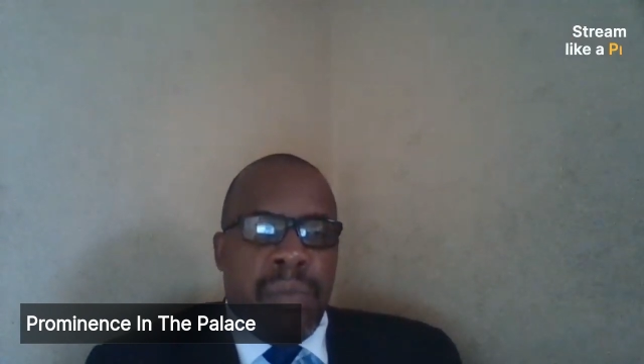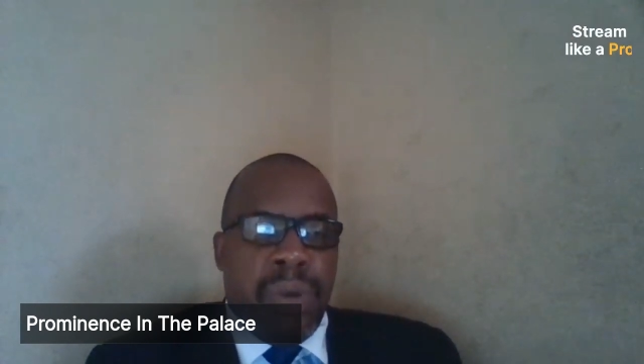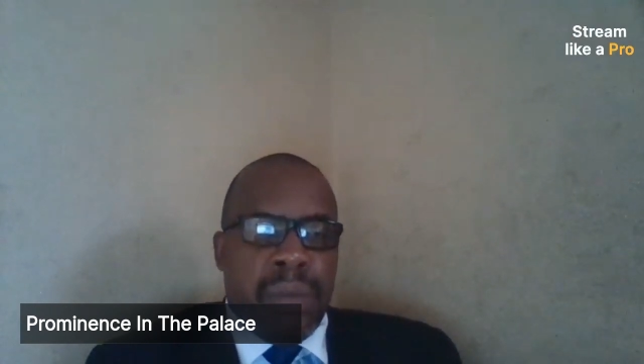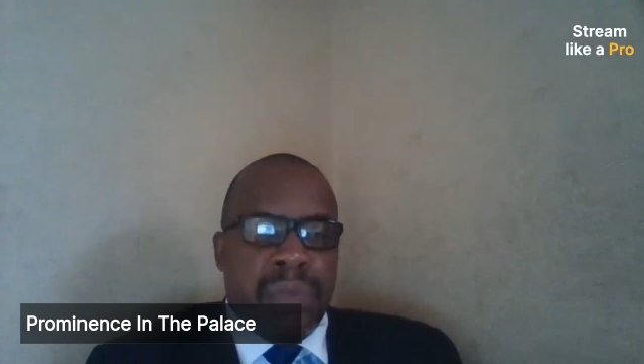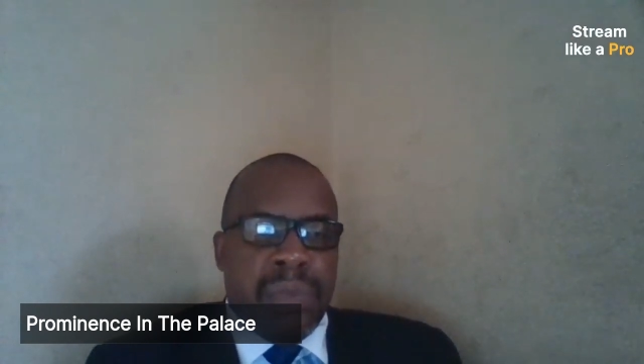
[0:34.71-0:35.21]

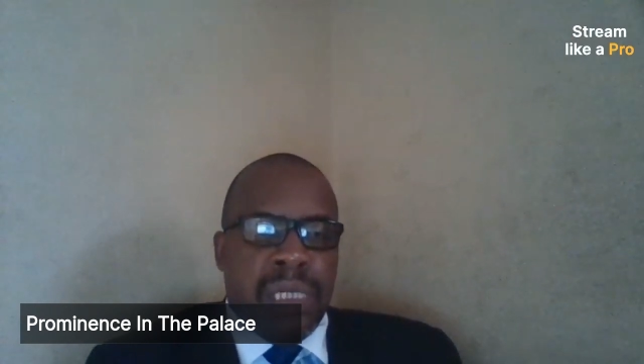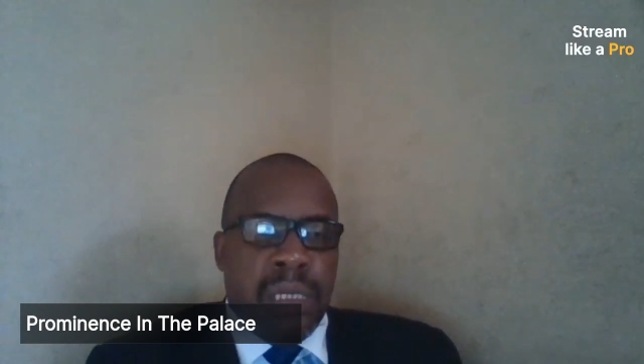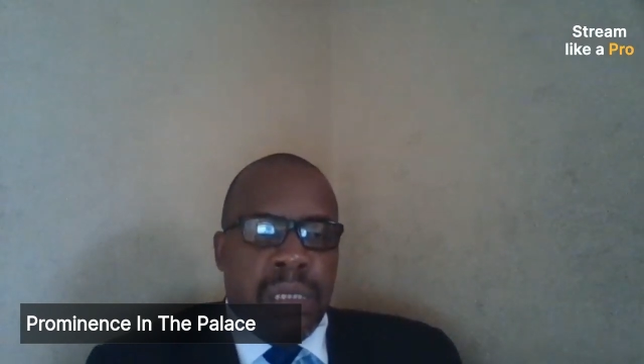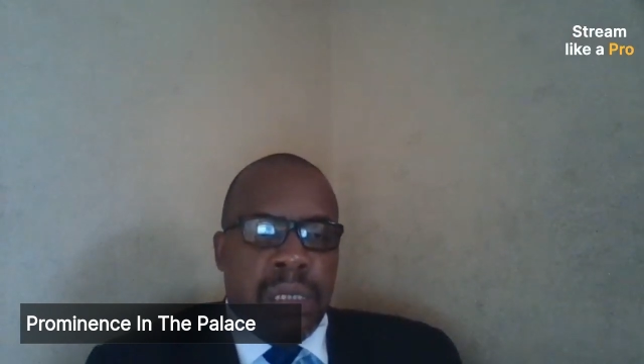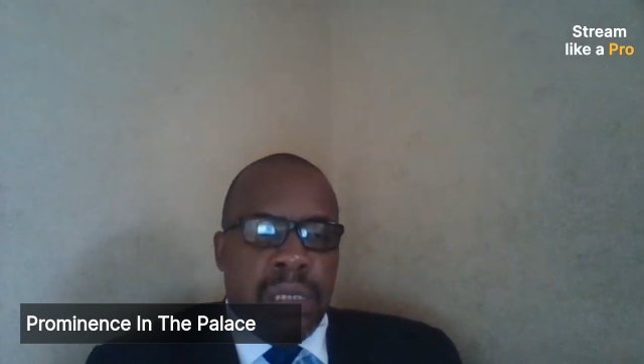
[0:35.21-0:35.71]

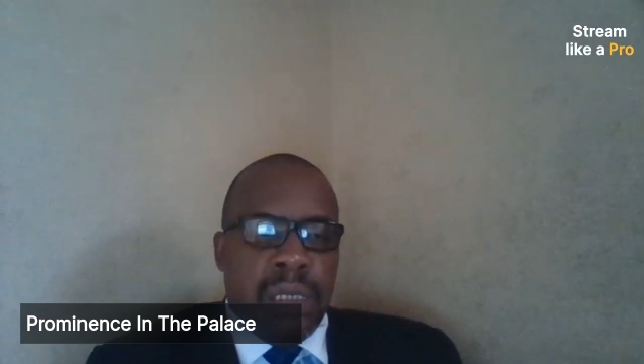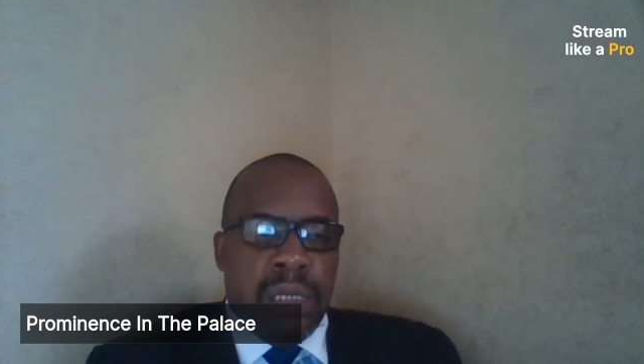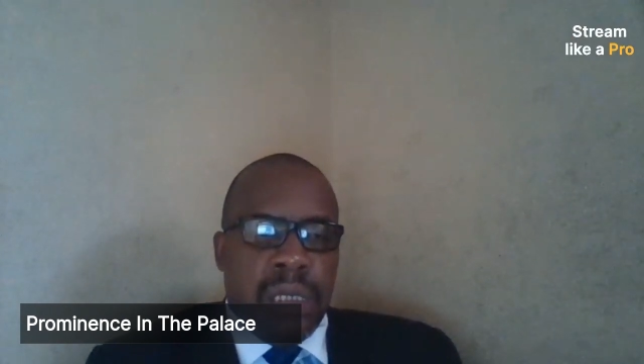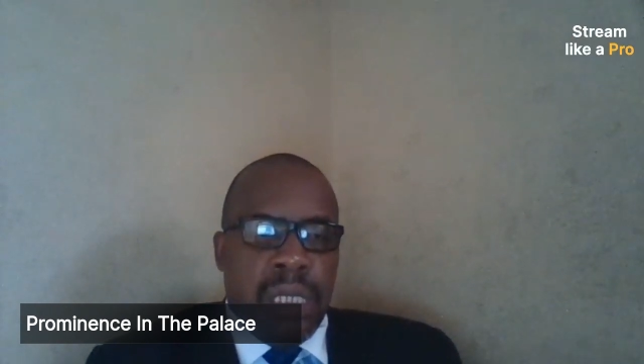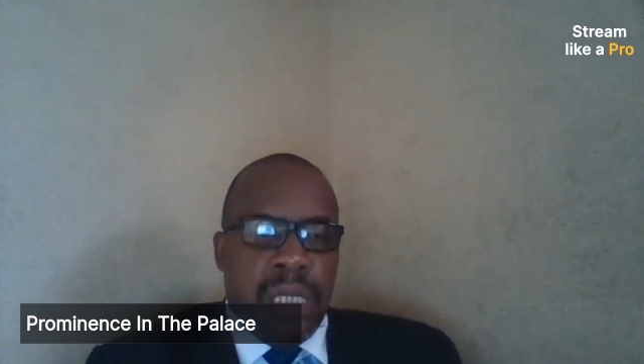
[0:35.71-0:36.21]
Prominence
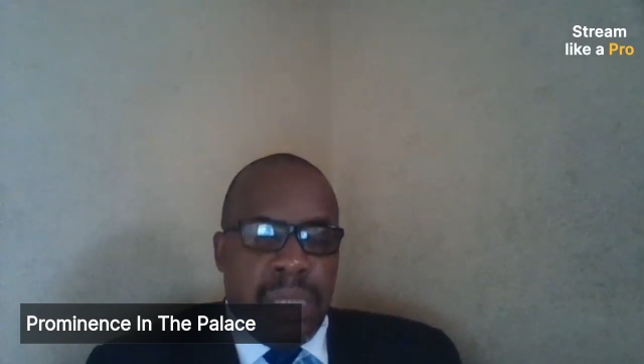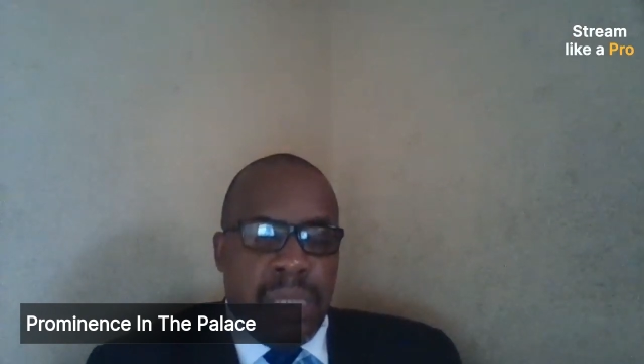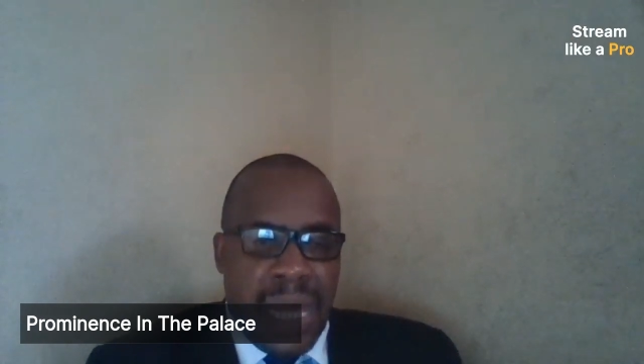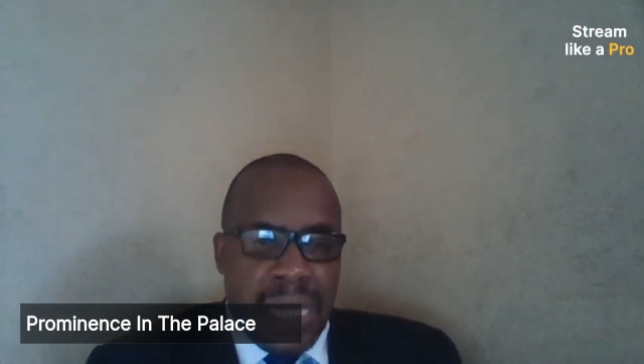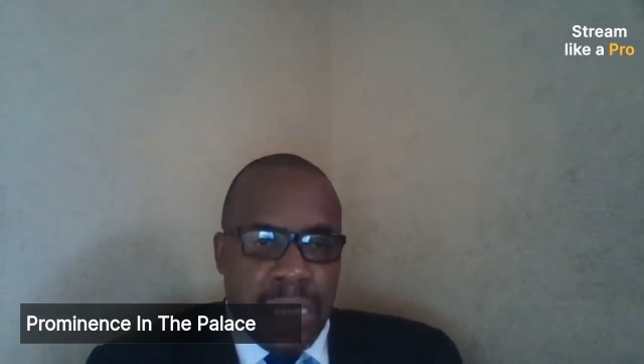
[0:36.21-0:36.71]
in the
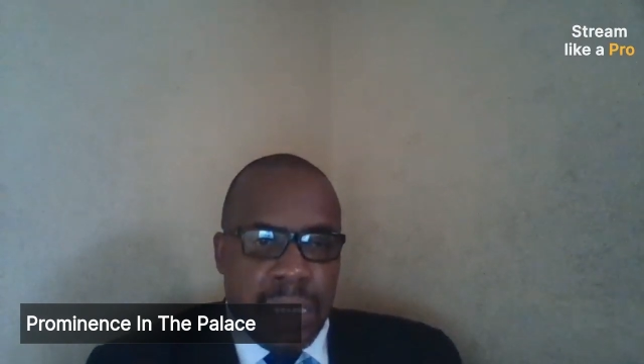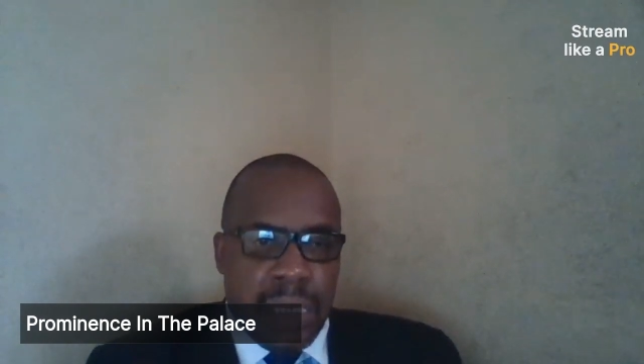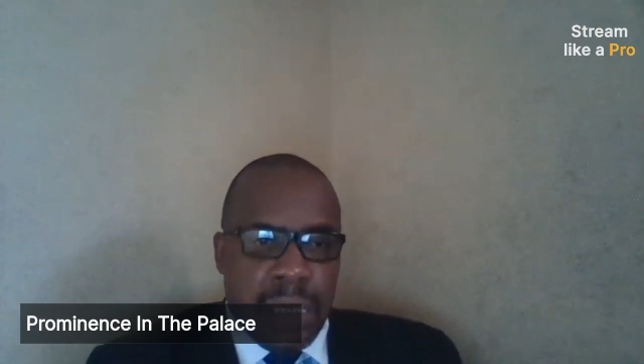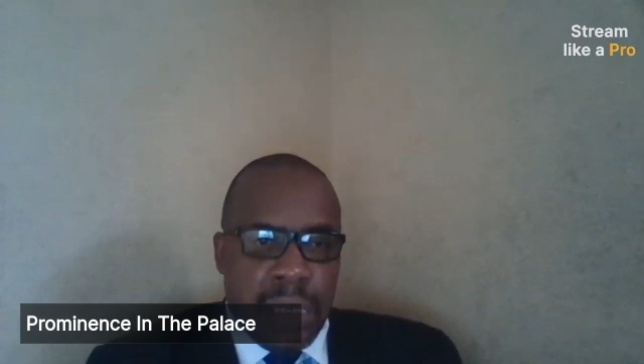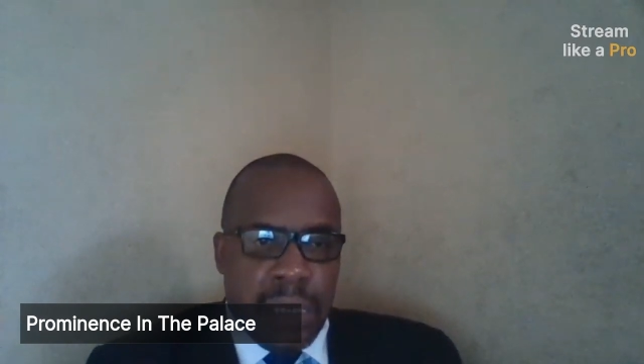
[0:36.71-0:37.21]

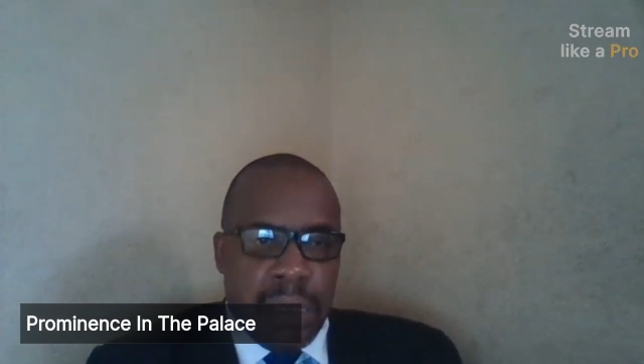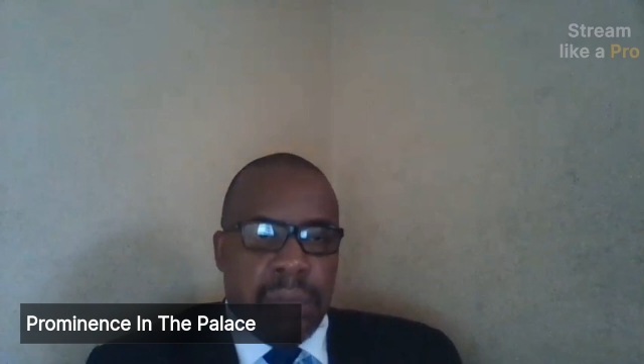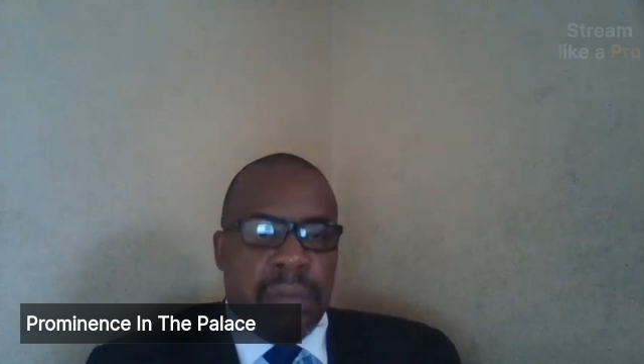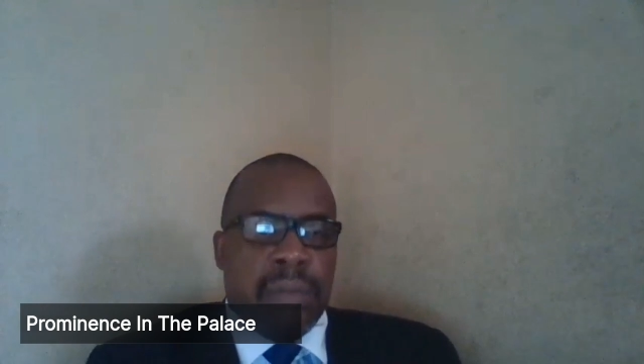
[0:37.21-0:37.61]
Palace.